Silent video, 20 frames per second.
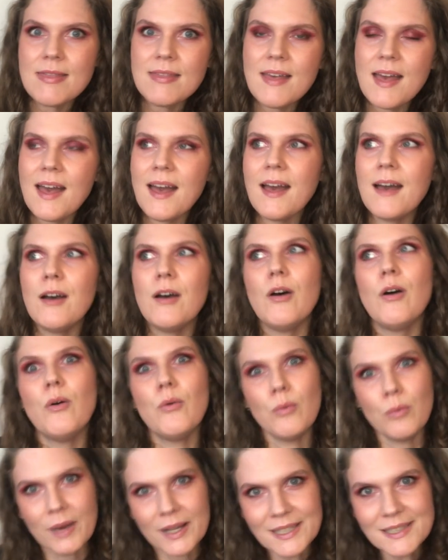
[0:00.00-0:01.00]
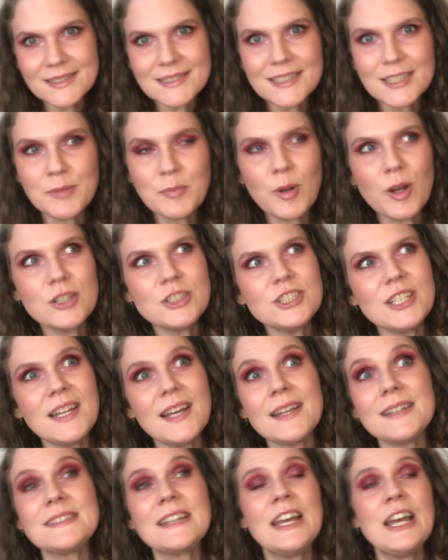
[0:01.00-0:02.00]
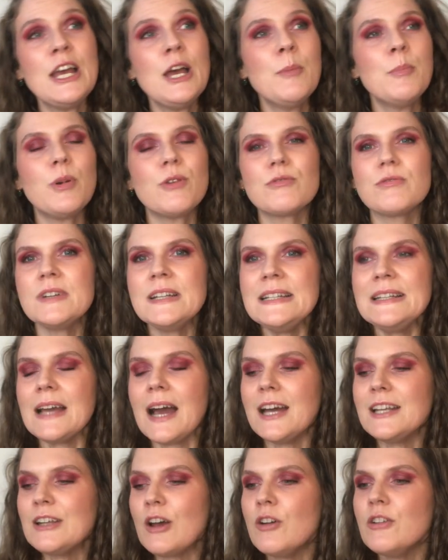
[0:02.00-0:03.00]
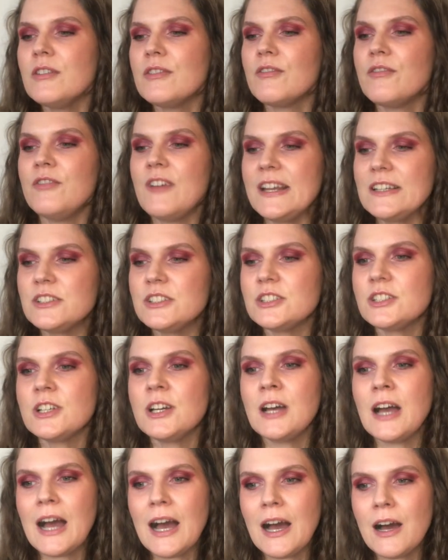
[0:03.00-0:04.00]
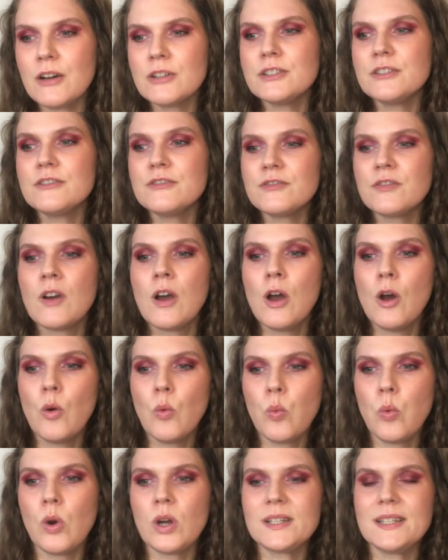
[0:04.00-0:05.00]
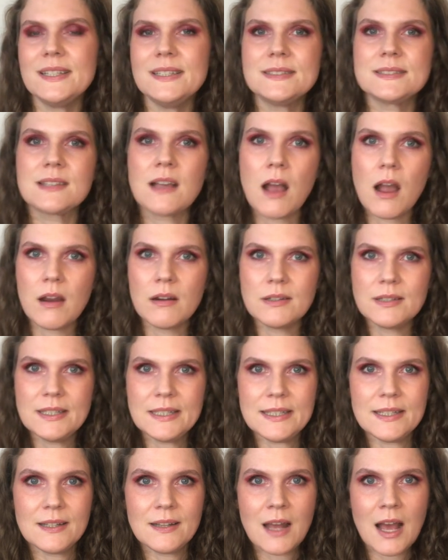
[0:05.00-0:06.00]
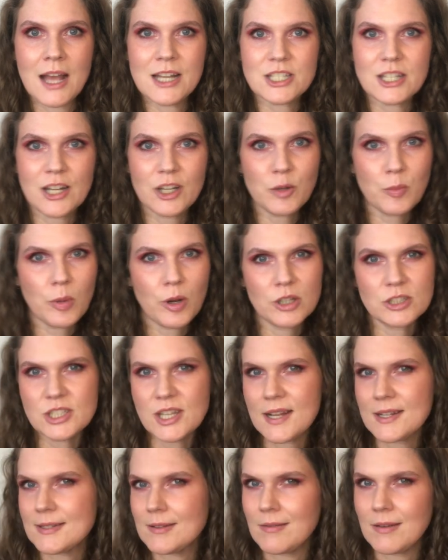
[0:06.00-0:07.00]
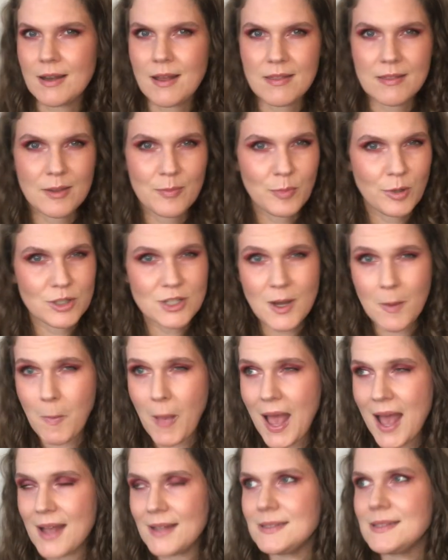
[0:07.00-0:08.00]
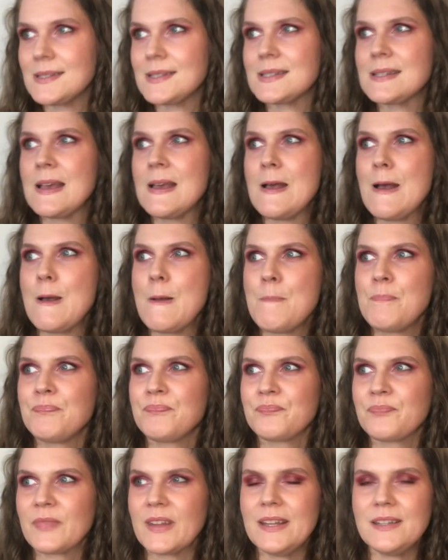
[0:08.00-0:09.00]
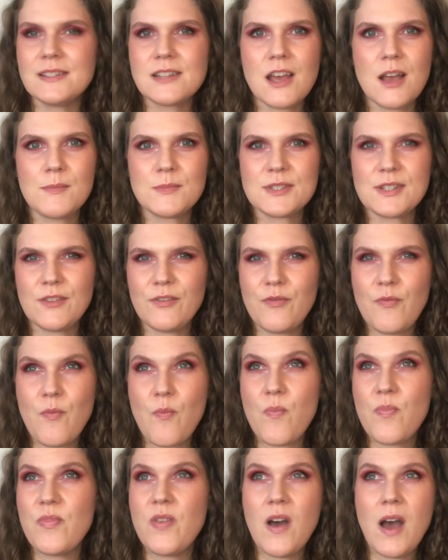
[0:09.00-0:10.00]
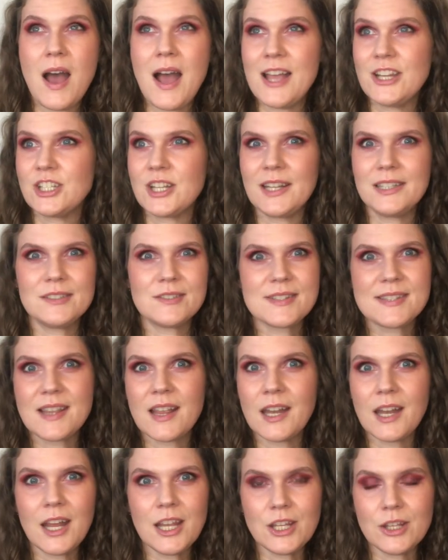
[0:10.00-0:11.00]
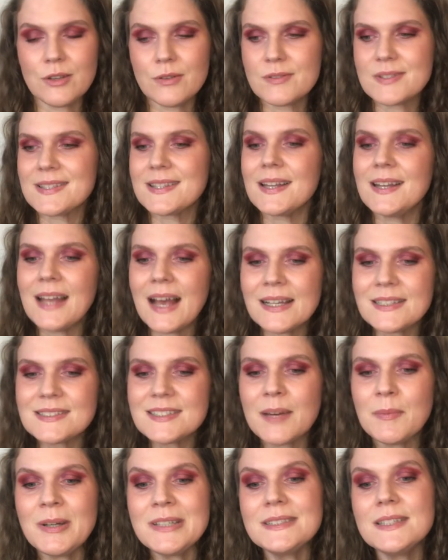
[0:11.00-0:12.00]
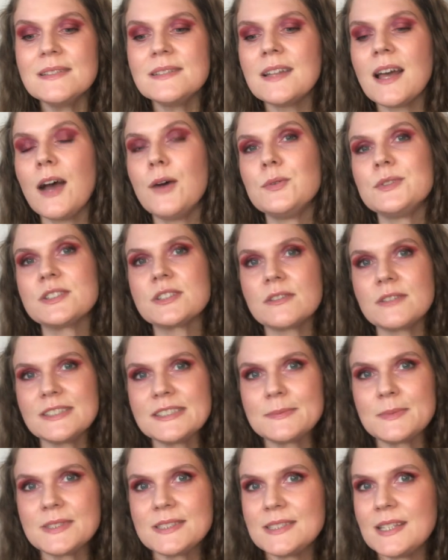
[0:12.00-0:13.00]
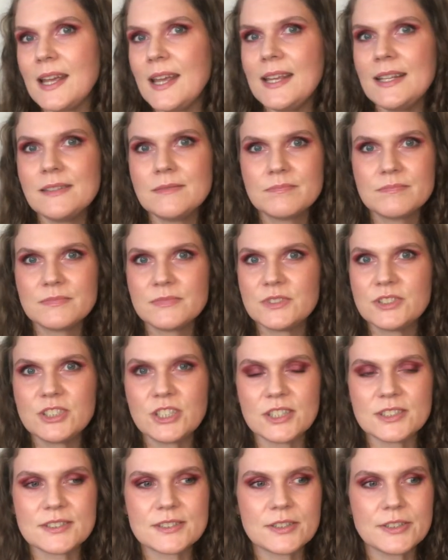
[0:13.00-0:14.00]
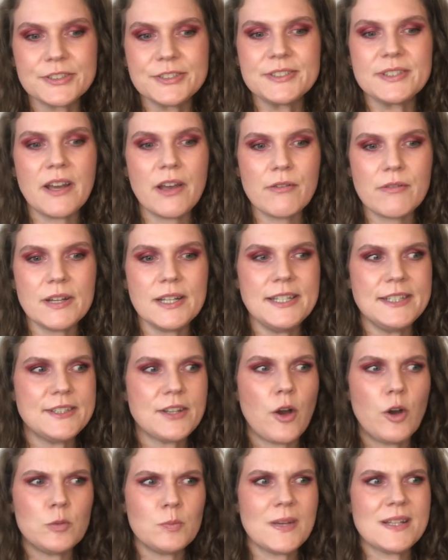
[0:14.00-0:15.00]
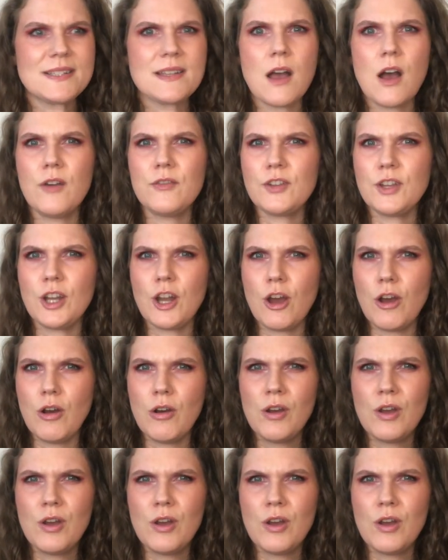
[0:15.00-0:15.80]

there when it's in a project, but really I don't venture out of what is currently in eyeshadow projects or in other project pans in terms of the eyeshadows that I use. The last time I did that was Christmas Day, just because I really told myself, you know,